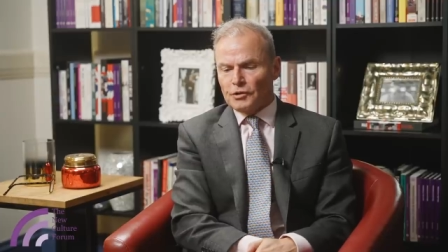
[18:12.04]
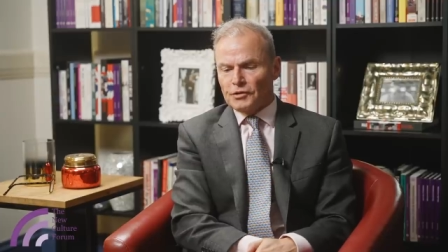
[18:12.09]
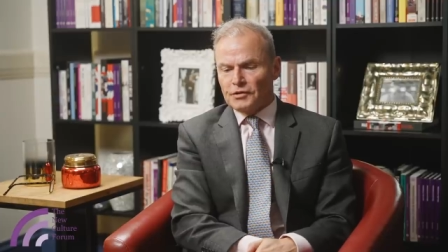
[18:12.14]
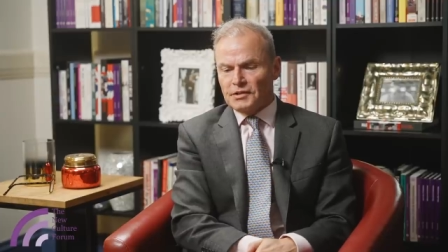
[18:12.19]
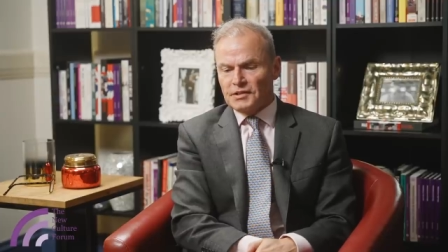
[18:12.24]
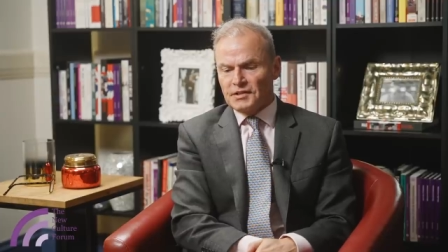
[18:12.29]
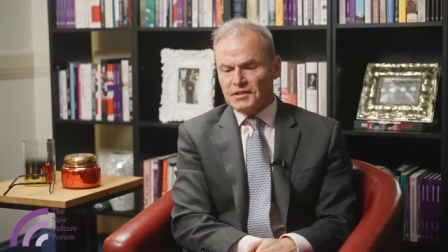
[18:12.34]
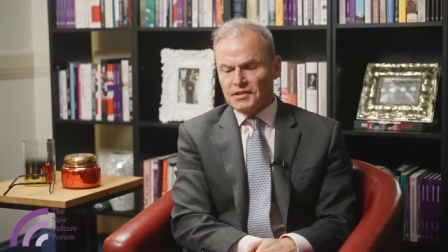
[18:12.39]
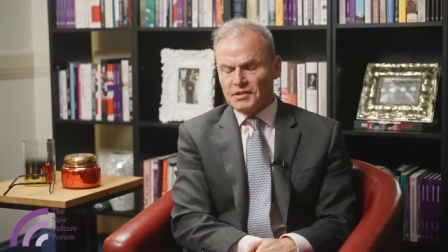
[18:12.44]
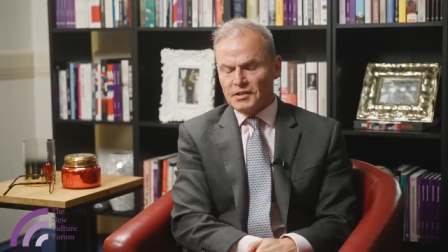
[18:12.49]

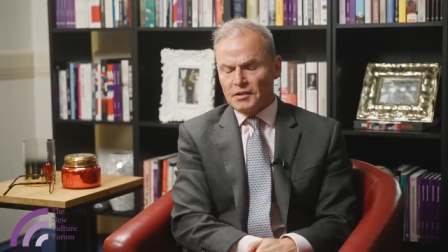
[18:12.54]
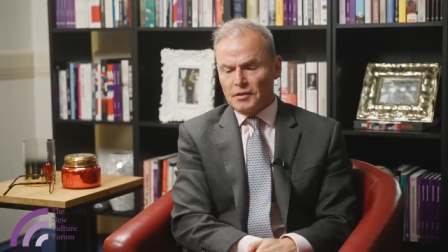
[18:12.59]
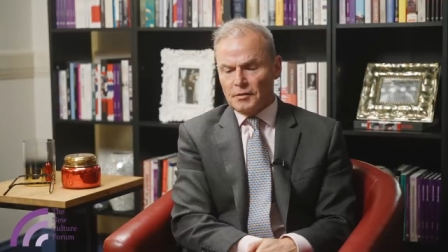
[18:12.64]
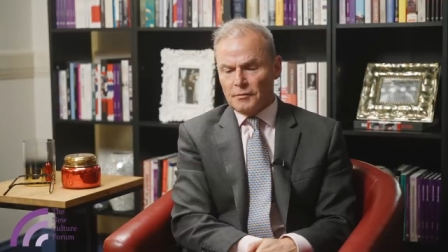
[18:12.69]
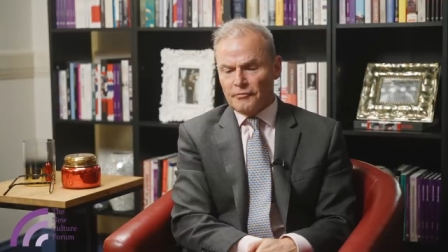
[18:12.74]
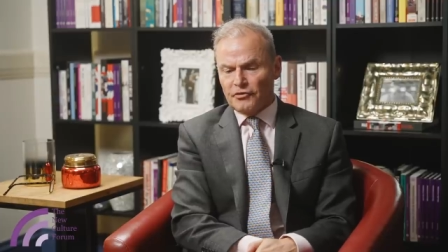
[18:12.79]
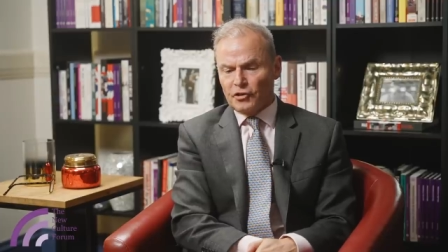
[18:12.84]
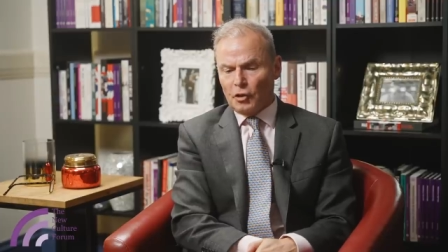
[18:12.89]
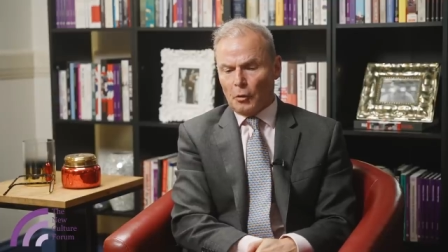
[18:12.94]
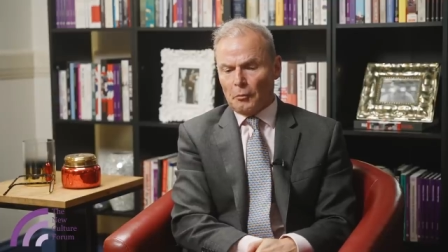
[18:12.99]
This
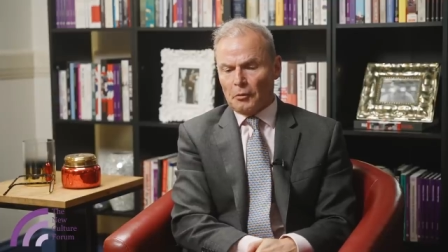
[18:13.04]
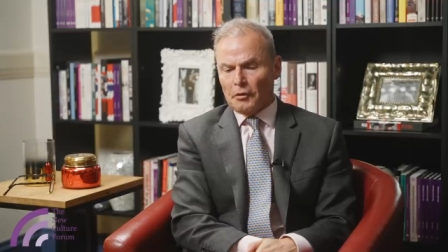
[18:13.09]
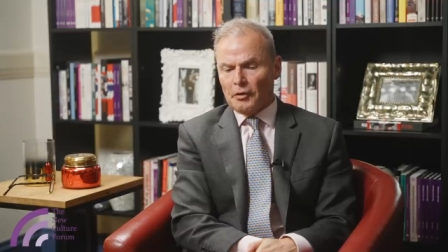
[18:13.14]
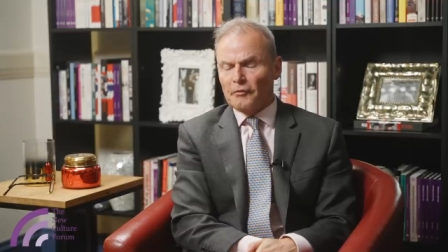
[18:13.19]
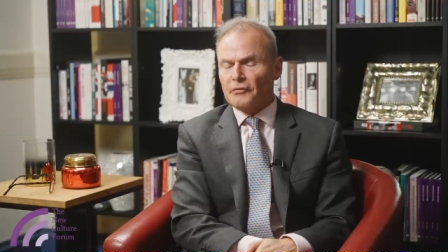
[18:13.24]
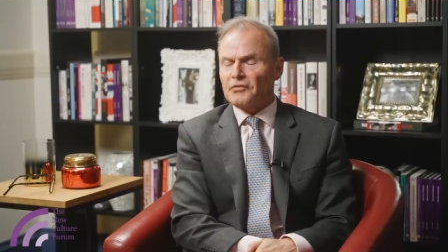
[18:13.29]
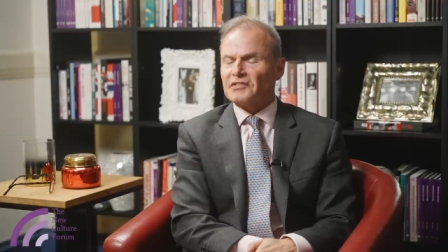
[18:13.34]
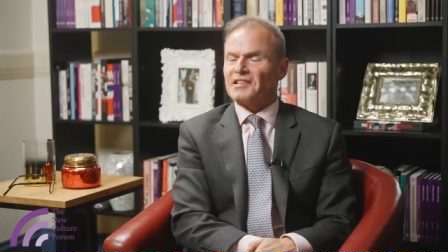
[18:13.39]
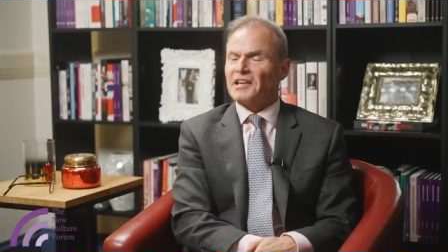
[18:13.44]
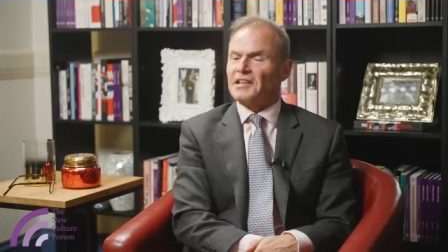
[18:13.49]
phenomenon
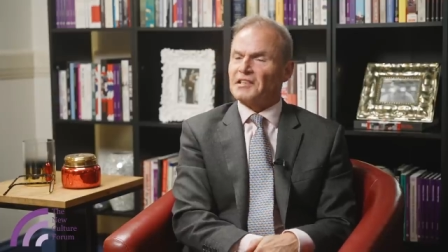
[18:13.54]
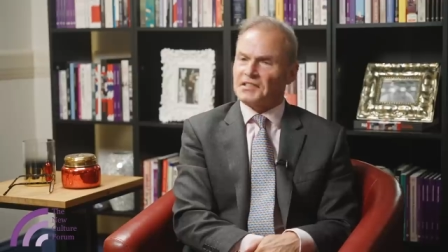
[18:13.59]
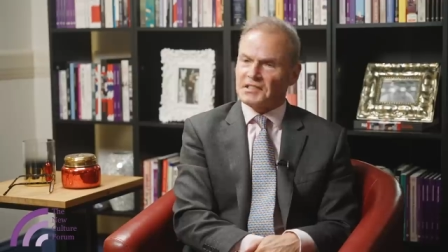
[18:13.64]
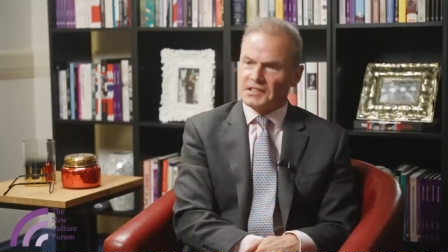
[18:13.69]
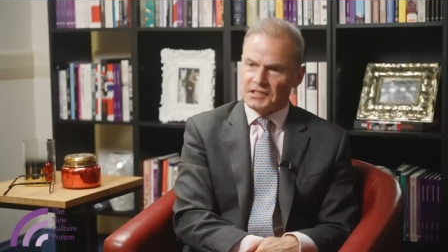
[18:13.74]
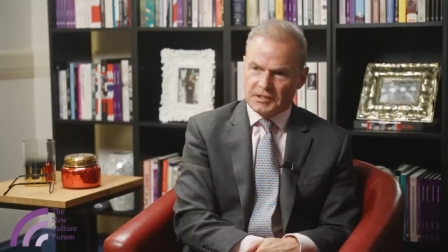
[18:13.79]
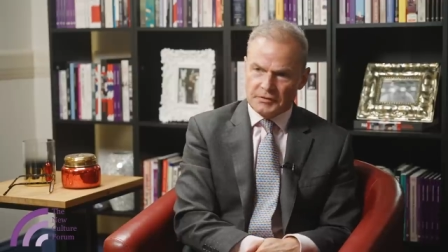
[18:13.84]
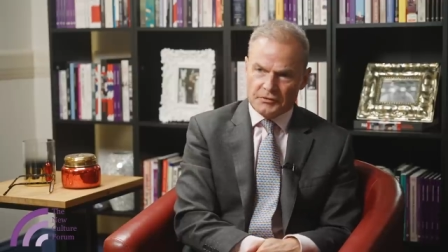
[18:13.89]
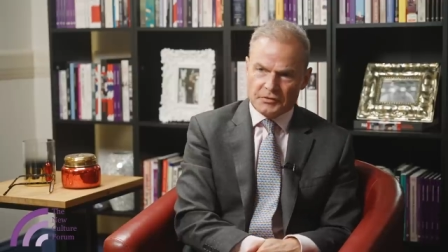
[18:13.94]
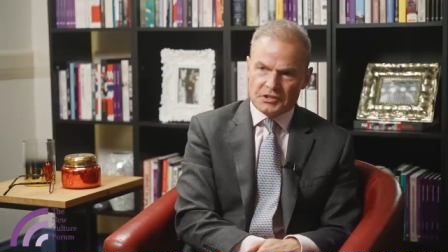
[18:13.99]
of
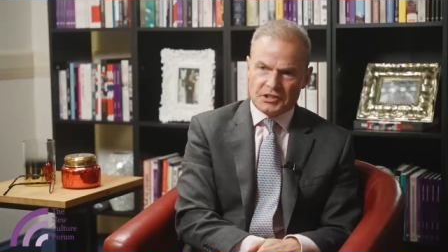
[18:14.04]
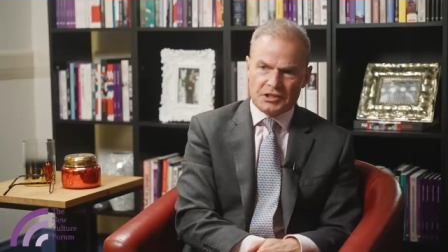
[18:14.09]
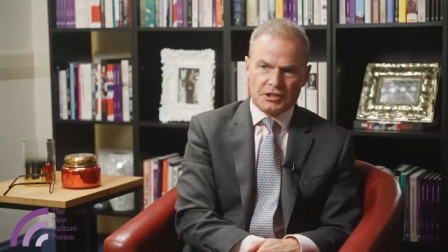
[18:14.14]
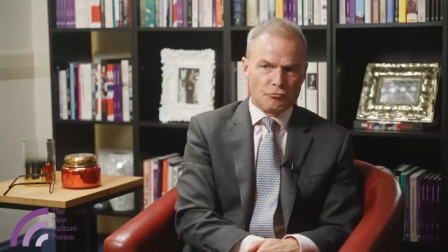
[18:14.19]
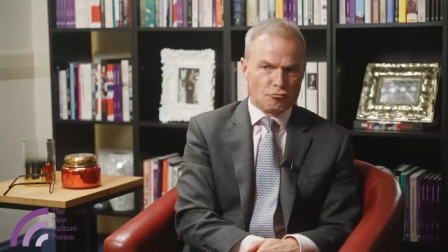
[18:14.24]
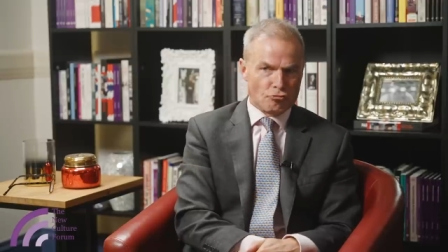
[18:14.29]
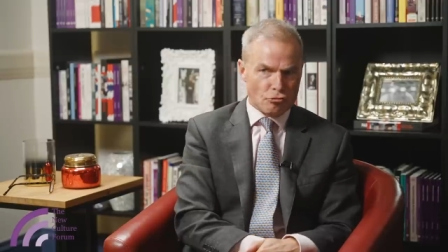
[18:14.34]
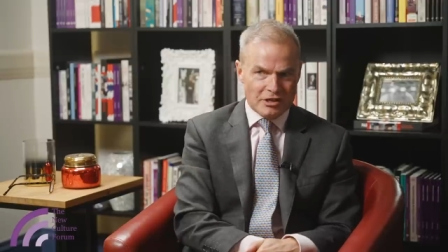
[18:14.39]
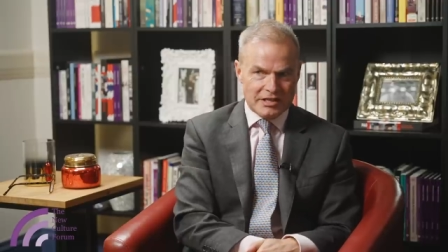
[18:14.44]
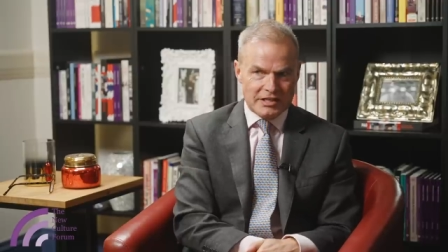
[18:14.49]
sensitivity
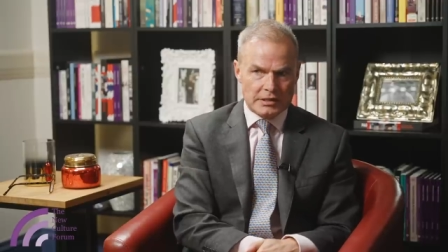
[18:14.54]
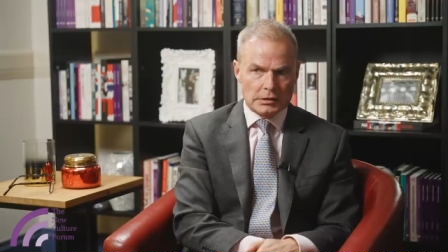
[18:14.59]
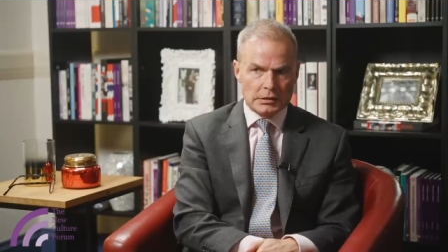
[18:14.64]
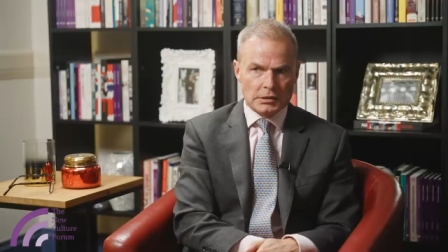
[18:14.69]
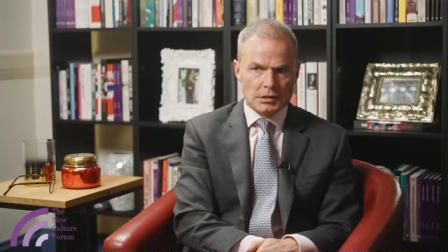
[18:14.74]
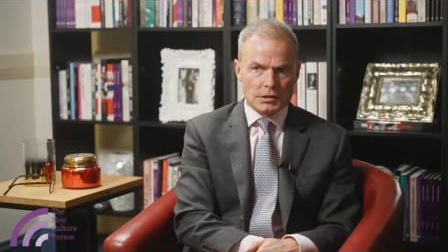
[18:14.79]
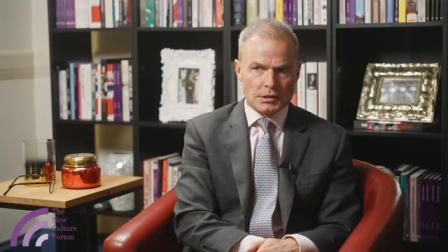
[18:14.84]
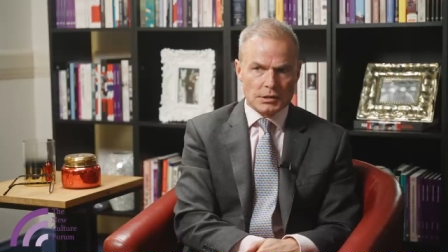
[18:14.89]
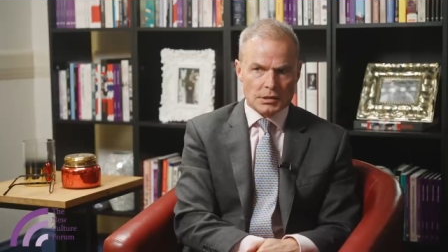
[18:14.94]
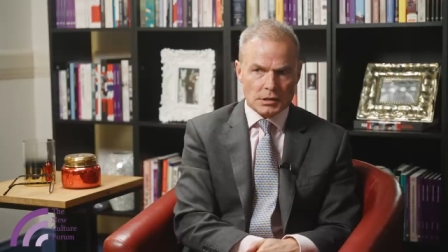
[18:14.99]

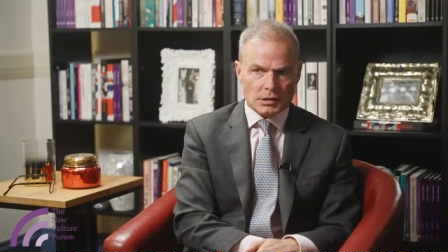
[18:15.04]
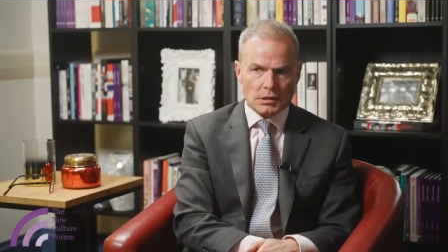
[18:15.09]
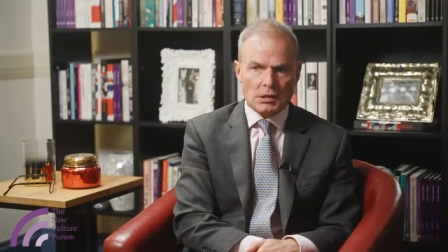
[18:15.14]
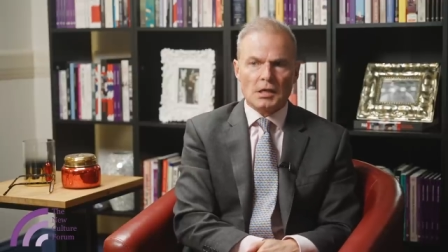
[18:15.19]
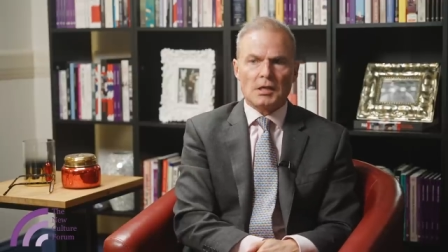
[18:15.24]
readers,